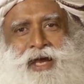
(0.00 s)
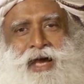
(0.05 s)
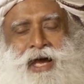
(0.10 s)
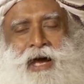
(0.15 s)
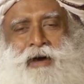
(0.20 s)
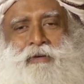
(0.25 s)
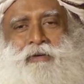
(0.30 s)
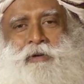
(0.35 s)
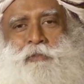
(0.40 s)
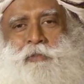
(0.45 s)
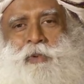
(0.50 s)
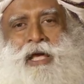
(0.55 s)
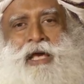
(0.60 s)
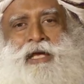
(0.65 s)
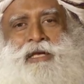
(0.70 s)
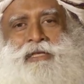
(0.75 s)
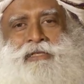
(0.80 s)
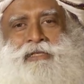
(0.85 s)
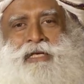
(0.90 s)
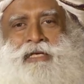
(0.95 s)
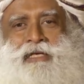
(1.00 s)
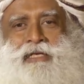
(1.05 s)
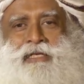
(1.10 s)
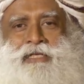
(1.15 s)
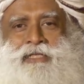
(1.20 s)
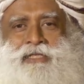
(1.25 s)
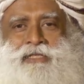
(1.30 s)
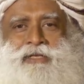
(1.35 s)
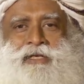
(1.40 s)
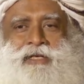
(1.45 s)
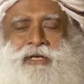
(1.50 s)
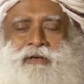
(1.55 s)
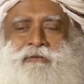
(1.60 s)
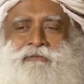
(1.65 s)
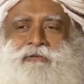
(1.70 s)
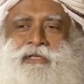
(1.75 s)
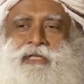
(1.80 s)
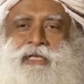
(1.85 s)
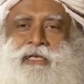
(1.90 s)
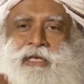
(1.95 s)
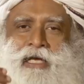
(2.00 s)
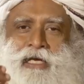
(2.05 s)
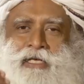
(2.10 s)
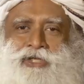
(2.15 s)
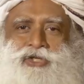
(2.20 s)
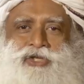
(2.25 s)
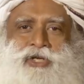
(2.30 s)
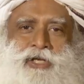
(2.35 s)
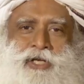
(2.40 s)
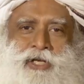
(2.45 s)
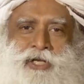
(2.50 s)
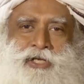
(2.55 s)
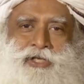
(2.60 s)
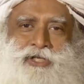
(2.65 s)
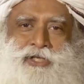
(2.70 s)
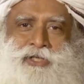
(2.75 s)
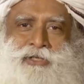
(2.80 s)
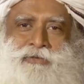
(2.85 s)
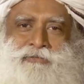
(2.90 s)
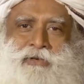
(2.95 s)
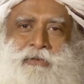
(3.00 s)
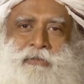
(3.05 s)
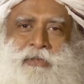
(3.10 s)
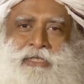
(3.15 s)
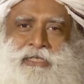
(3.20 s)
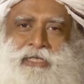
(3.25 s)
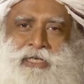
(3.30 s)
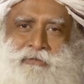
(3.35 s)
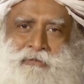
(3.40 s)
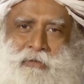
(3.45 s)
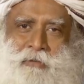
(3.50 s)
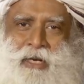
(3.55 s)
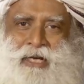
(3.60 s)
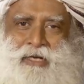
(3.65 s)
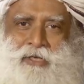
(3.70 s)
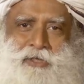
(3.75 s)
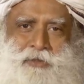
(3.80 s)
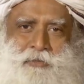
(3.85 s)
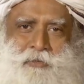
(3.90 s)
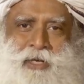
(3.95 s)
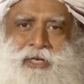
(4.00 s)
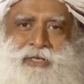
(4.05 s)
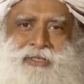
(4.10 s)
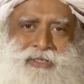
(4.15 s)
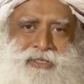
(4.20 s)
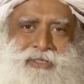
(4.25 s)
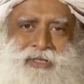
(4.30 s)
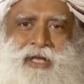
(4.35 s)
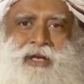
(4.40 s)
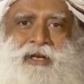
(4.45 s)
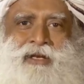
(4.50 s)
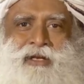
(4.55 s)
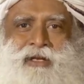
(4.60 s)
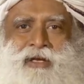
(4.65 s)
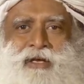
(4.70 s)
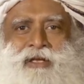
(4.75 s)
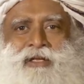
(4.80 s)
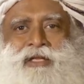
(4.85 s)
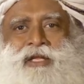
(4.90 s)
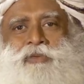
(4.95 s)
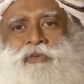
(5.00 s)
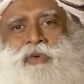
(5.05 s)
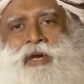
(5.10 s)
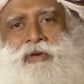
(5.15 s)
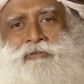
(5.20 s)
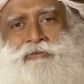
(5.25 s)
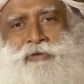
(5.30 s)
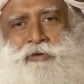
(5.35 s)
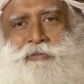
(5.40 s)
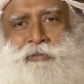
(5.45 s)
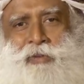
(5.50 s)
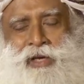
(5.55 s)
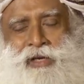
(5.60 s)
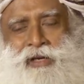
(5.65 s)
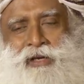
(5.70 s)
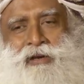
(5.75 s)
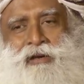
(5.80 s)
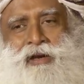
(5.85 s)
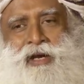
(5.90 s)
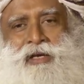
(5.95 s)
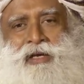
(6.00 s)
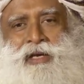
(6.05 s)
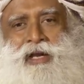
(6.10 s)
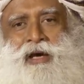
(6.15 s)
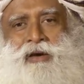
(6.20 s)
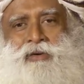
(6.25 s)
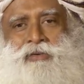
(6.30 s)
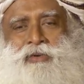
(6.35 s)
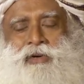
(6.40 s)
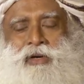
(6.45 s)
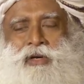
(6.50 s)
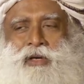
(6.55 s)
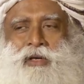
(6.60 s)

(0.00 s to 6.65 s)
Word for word: Our plan is at least for the next generation, we must leave a better space than the way we have made it right now.